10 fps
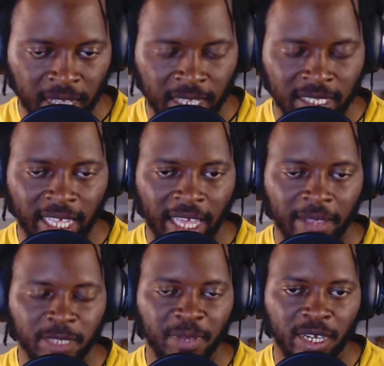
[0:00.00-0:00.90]
He said,
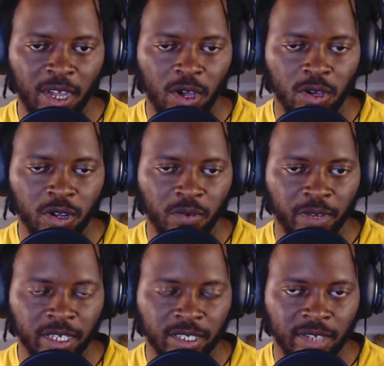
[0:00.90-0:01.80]
spend our whole
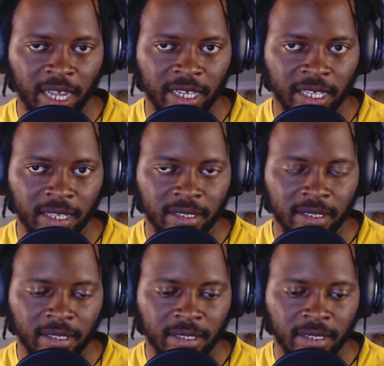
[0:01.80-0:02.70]
careers trying to.
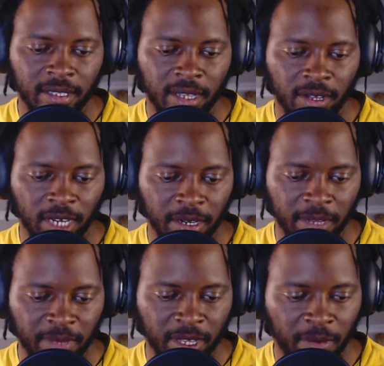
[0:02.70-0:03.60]
Hold up, let
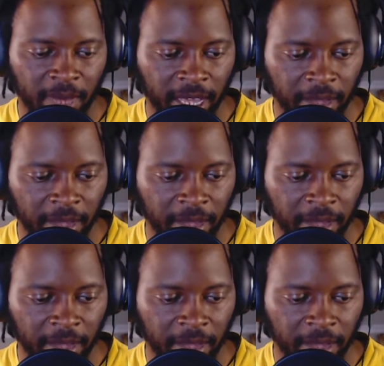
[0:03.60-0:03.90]
me go back.